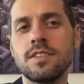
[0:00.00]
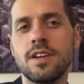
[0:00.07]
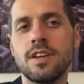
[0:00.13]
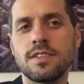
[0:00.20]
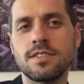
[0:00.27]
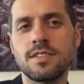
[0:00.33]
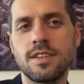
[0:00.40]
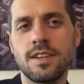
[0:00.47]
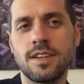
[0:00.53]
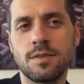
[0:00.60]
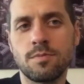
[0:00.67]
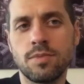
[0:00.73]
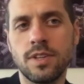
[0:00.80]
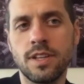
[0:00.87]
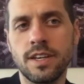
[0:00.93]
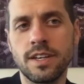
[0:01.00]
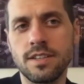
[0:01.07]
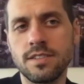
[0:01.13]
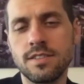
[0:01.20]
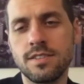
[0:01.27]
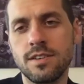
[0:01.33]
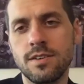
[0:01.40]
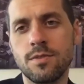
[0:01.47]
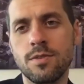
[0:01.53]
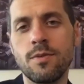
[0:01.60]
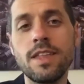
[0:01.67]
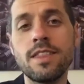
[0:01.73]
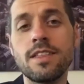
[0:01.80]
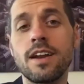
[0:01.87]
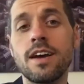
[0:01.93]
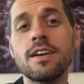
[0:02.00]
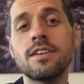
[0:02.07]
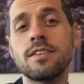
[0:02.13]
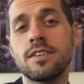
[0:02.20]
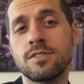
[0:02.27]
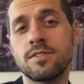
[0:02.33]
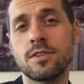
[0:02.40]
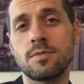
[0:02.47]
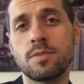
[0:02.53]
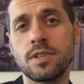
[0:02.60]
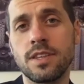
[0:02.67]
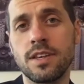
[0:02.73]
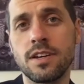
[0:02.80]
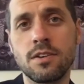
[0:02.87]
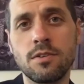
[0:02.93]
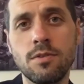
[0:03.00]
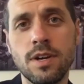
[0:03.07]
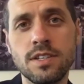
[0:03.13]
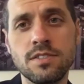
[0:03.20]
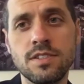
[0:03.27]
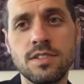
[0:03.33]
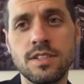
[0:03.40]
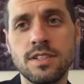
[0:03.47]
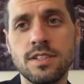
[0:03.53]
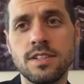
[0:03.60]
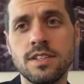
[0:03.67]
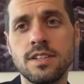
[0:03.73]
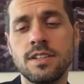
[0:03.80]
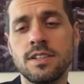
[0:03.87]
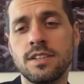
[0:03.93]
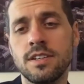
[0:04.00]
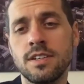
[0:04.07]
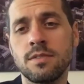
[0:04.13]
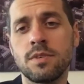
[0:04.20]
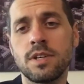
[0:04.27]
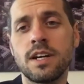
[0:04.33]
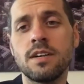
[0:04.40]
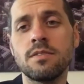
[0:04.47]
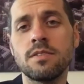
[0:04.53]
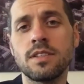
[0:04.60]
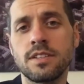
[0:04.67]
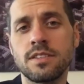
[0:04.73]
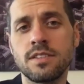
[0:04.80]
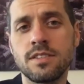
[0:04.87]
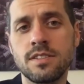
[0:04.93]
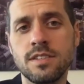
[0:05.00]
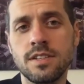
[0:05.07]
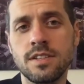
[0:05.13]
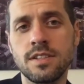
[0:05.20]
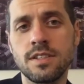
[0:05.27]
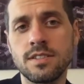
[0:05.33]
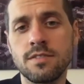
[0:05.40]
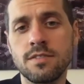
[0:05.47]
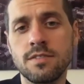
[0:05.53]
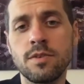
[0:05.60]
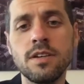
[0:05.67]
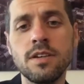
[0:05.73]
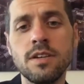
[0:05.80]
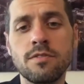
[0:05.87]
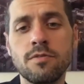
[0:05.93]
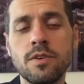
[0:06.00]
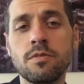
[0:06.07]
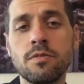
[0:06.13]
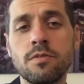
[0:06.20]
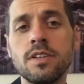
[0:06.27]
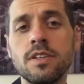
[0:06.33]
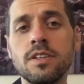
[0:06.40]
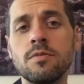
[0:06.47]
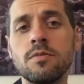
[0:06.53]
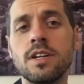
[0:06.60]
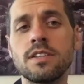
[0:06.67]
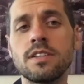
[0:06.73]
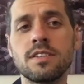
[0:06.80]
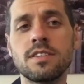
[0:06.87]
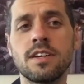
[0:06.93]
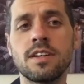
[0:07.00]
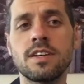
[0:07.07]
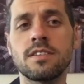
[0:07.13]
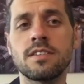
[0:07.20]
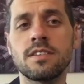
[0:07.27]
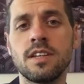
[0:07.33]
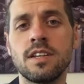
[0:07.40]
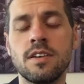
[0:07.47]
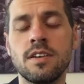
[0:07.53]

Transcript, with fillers: testing in place. So the way that I interpret that question uh, and what I would like to see is if we if we really wanted to get